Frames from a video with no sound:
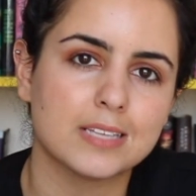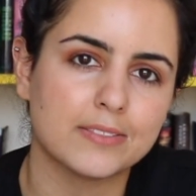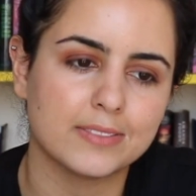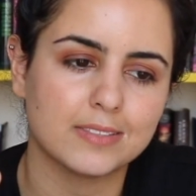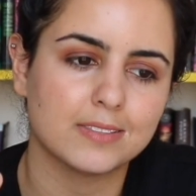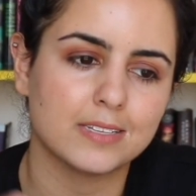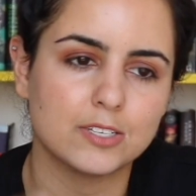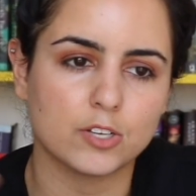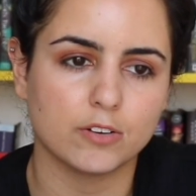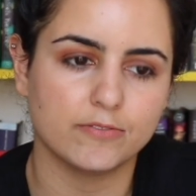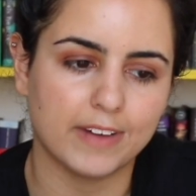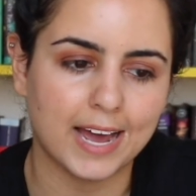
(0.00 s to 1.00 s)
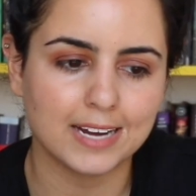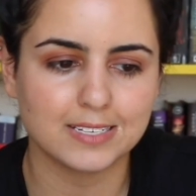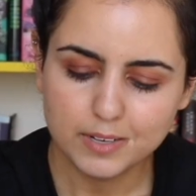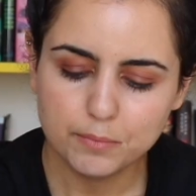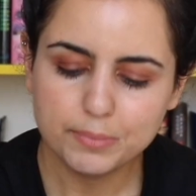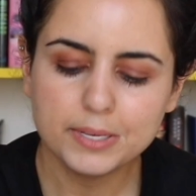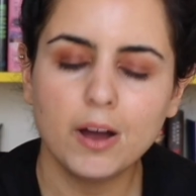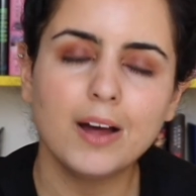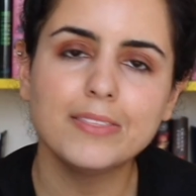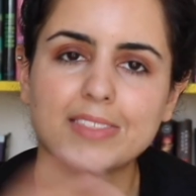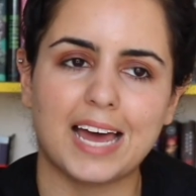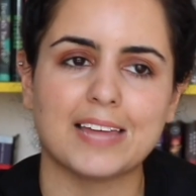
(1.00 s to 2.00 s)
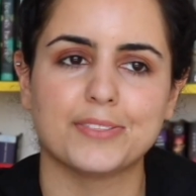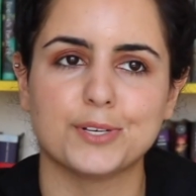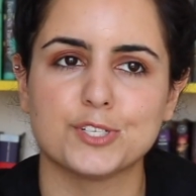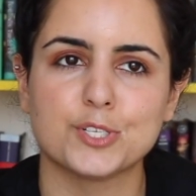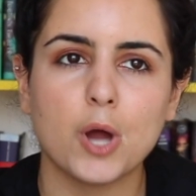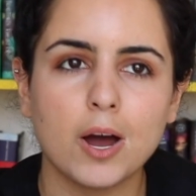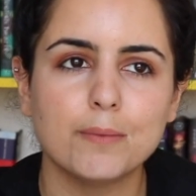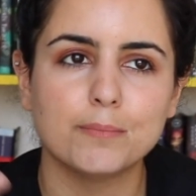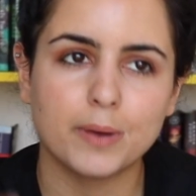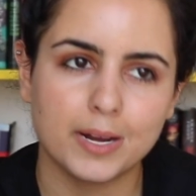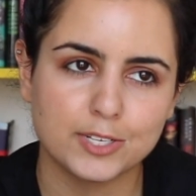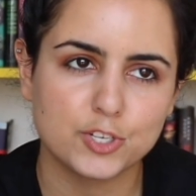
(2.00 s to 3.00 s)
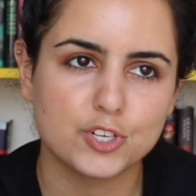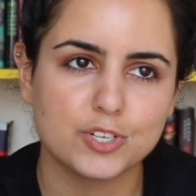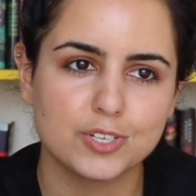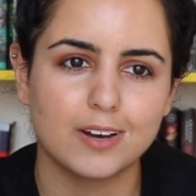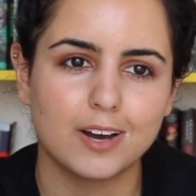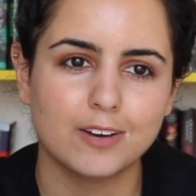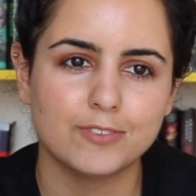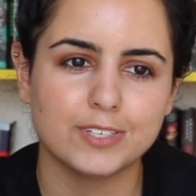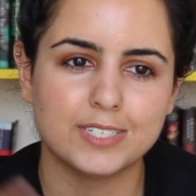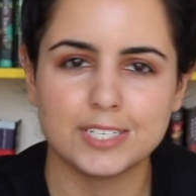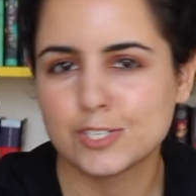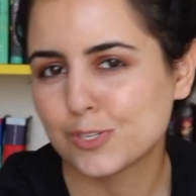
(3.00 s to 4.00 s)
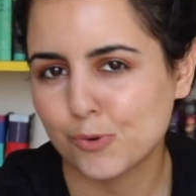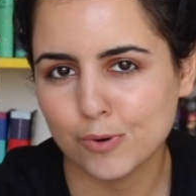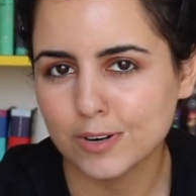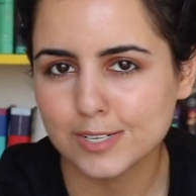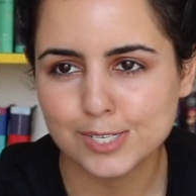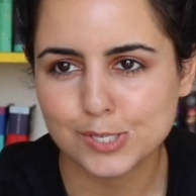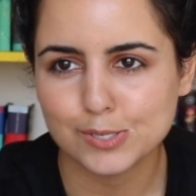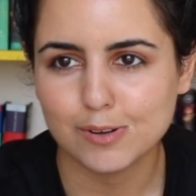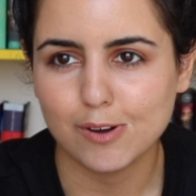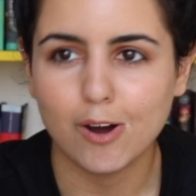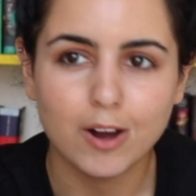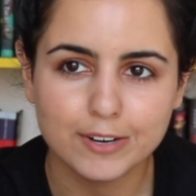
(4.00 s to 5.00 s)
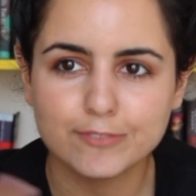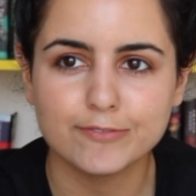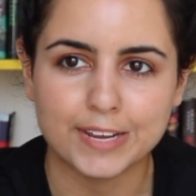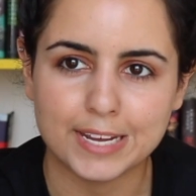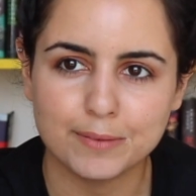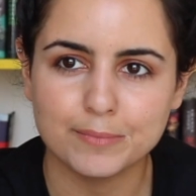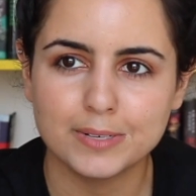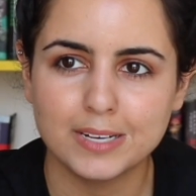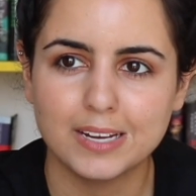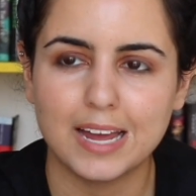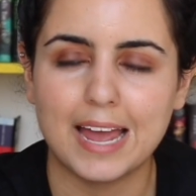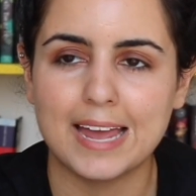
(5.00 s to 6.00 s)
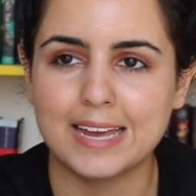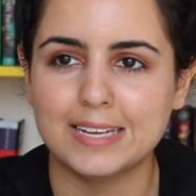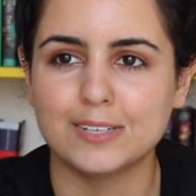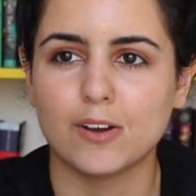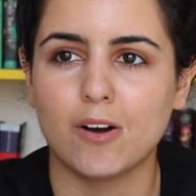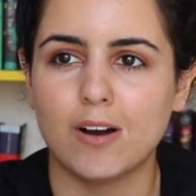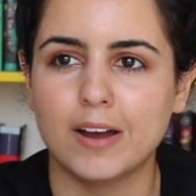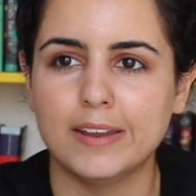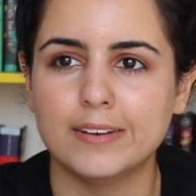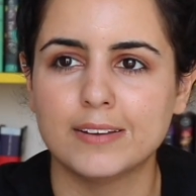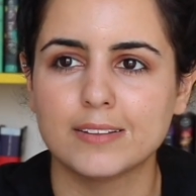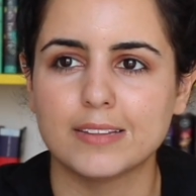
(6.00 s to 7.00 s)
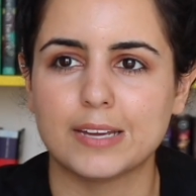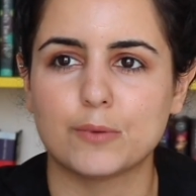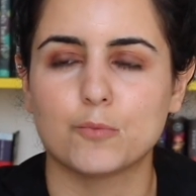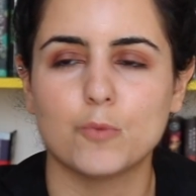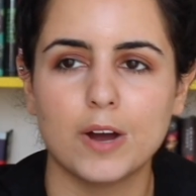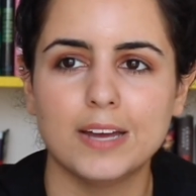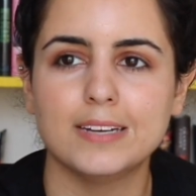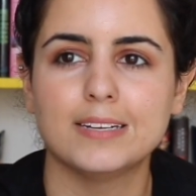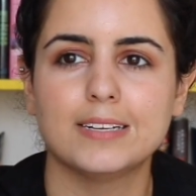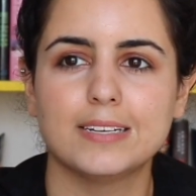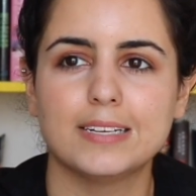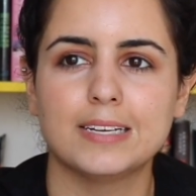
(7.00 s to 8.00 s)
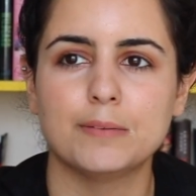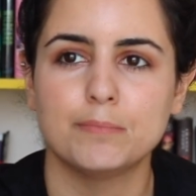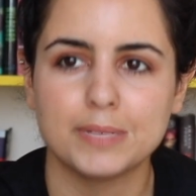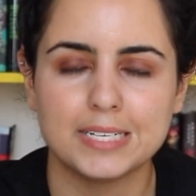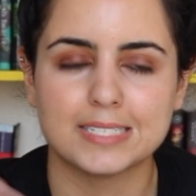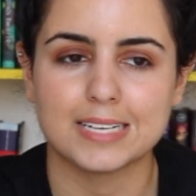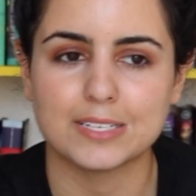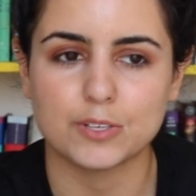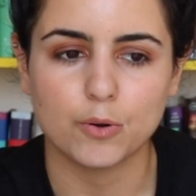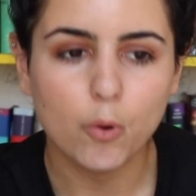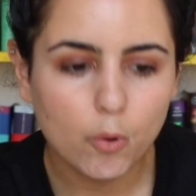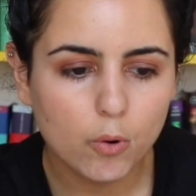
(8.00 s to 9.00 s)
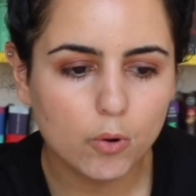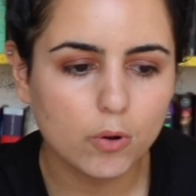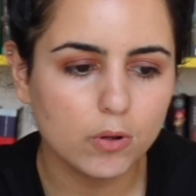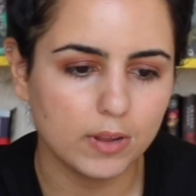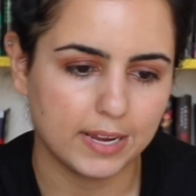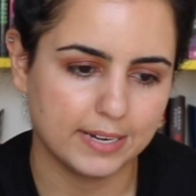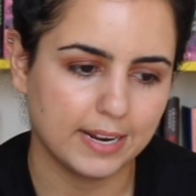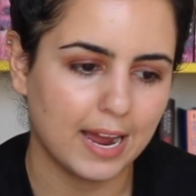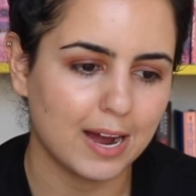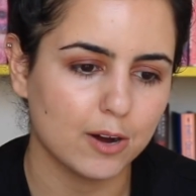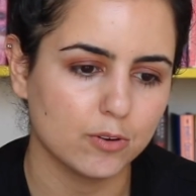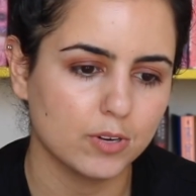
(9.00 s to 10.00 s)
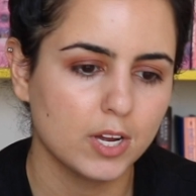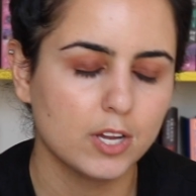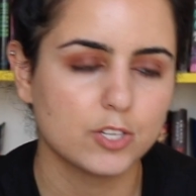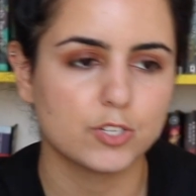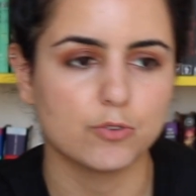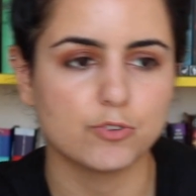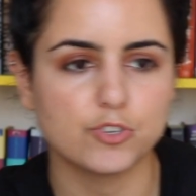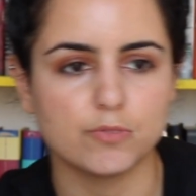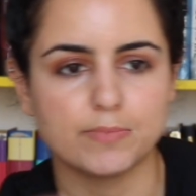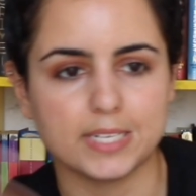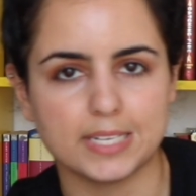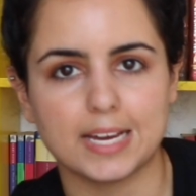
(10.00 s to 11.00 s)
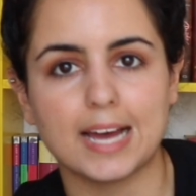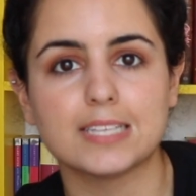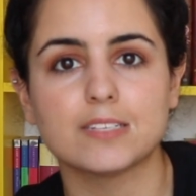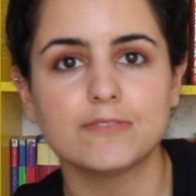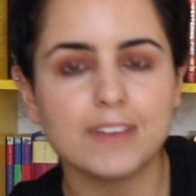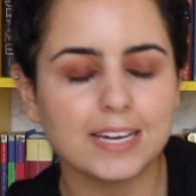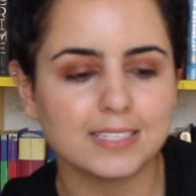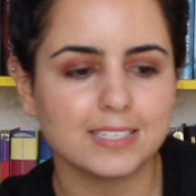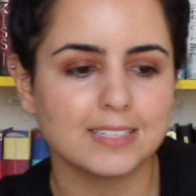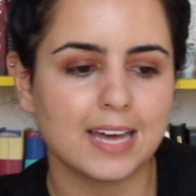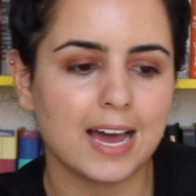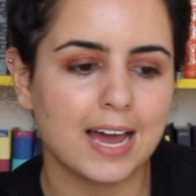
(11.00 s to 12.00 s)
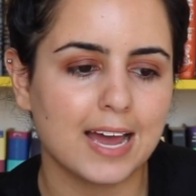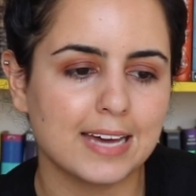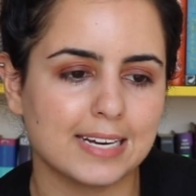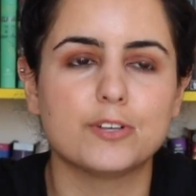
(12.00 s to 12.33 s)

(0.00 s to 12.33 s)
that these are facts. Beyond that, there's not much of a discourse on fame and on like what it means as a whole and how social media has affected that.